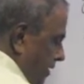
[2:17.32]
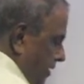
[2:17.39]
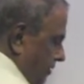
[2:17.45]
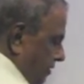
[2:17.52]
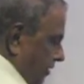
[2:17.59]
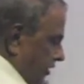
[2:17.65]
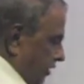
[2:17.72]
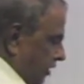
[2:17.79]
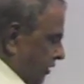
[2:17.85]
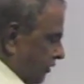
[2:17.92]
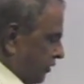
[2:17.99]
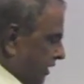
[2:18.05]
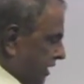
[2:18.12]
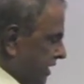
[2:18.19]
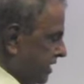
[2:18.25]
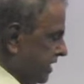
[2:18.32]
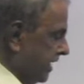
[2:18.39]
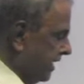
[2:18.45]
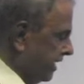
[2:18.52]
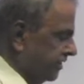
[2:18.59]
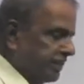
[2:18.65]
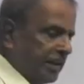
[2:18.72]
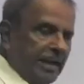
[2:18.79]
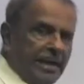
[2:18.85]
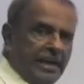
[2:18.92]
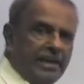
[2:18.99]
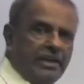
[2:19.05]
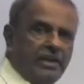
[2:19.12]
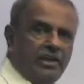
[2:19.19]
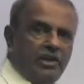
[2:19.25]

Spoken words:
When you differentiate a sine,